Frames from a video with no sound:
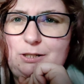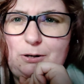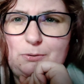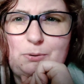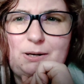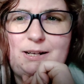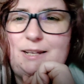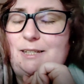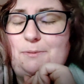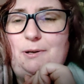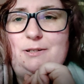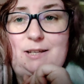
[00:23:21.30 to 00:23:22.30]
top 20, I
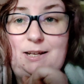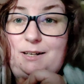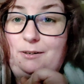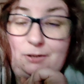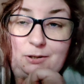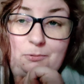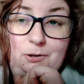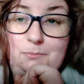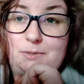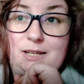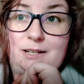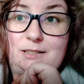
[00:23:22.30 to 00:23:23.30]
suppose. I don't know what
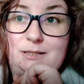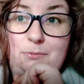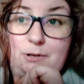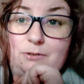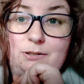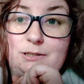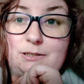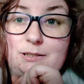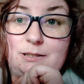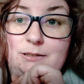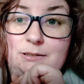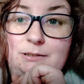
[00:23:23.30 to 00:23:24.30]
I'm saying, to be honest.